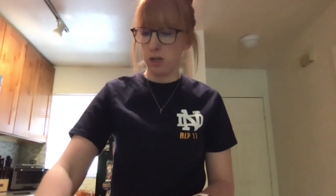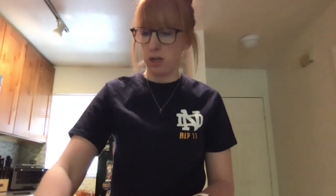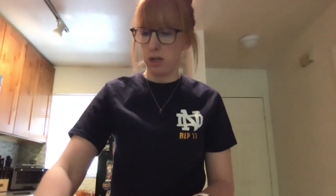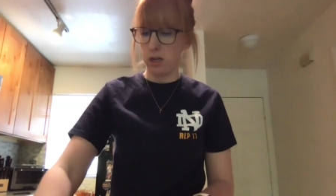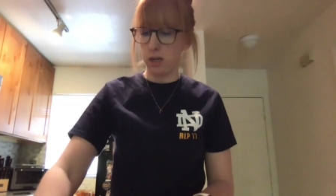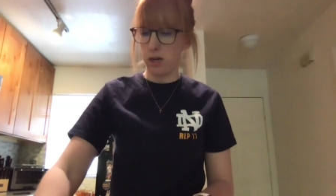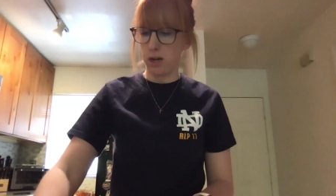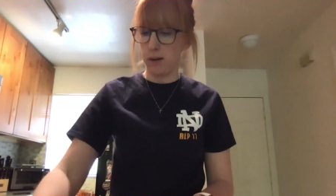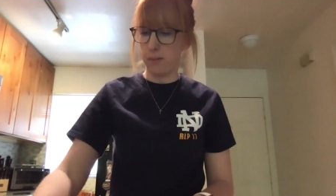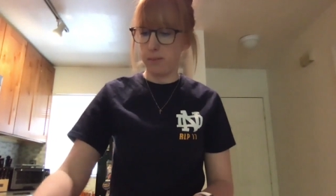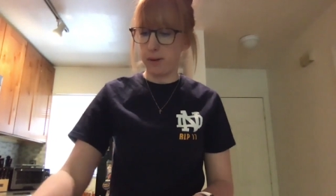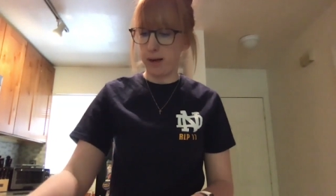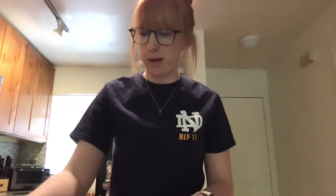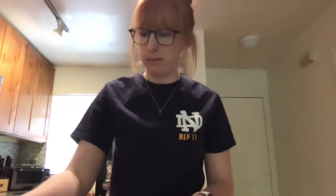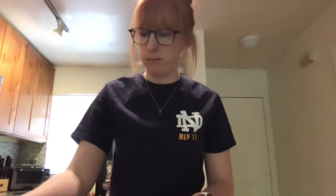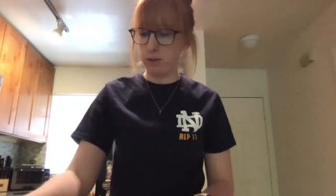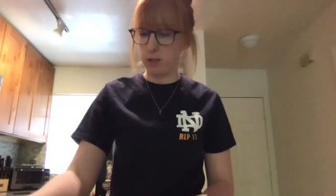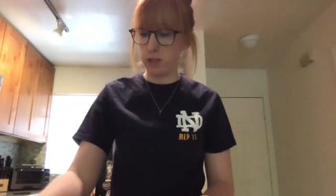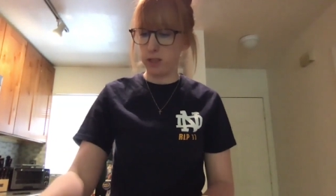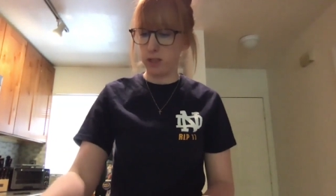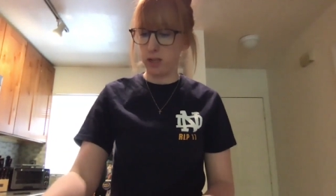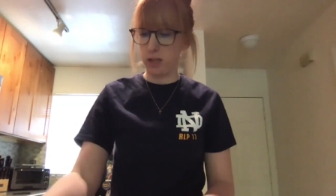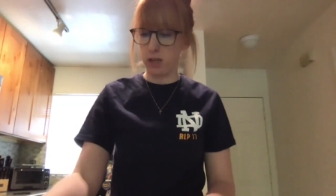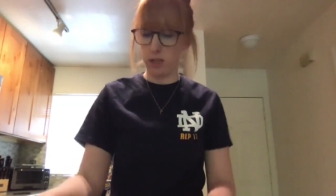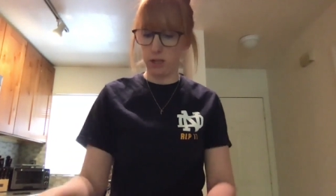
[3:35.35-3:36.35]
I'm
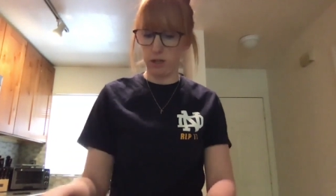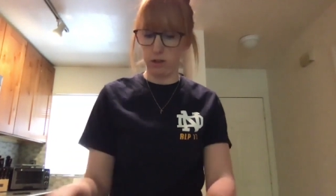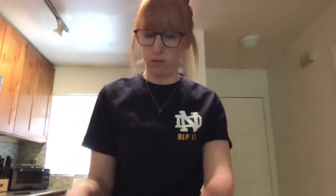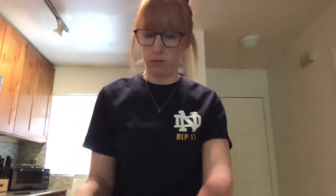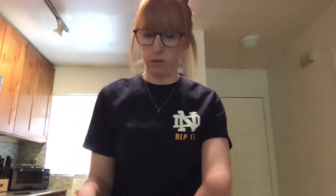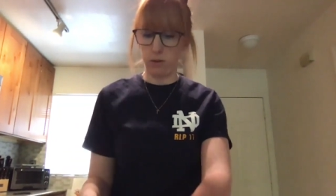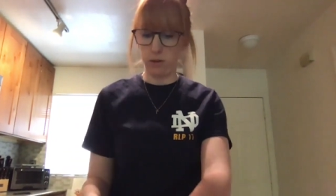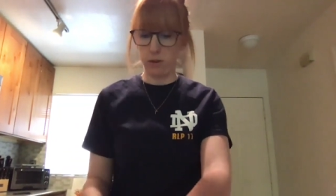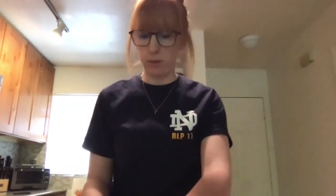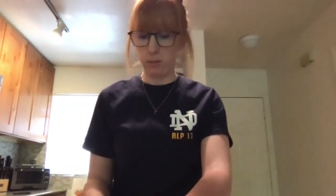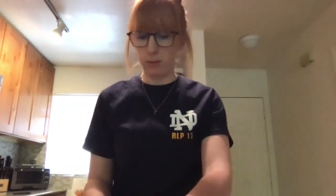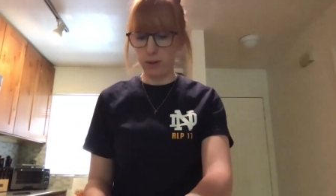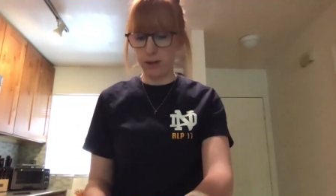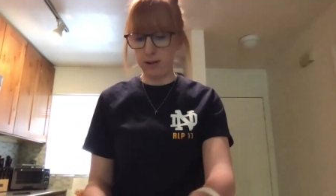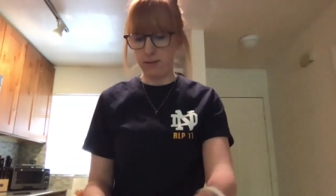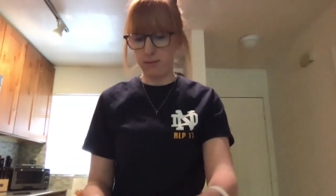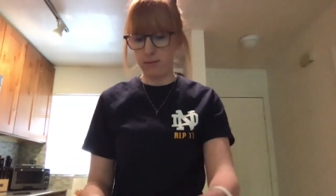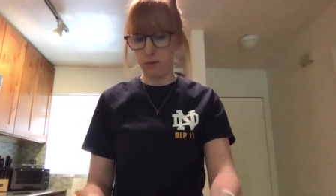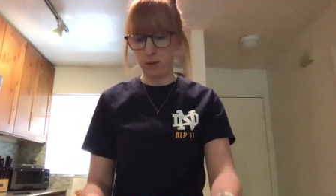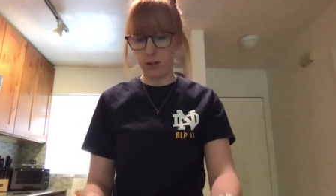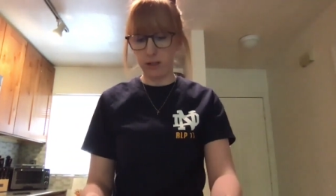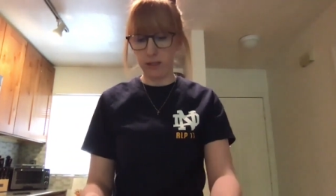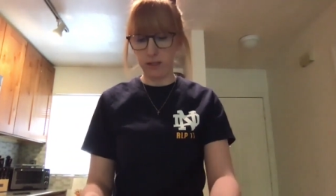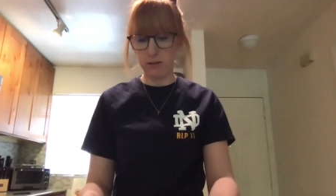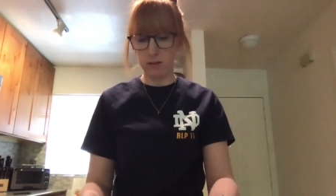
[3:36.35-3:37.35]
just going to do 3
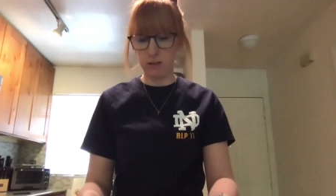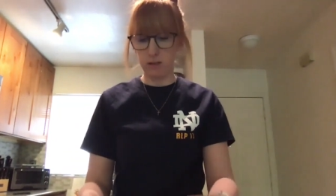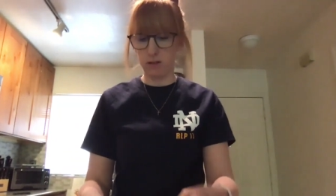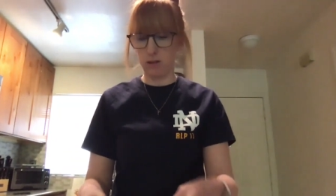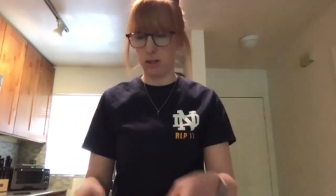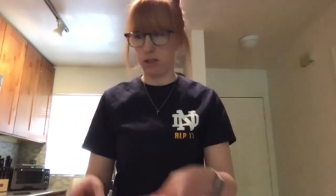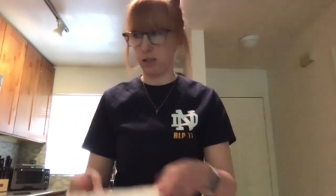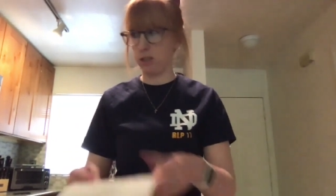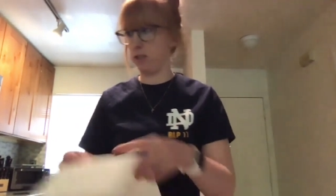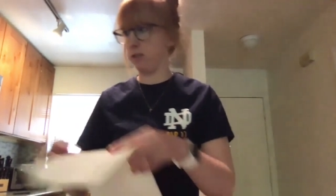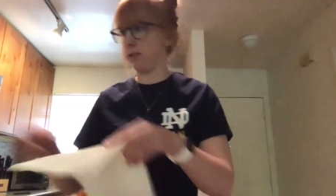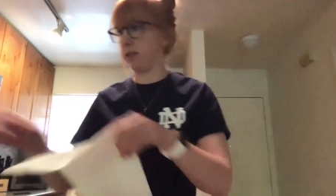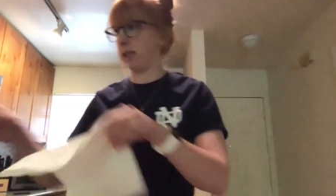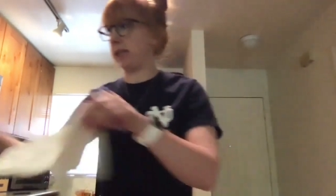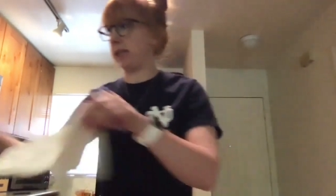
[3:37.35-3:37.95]
for you so that you can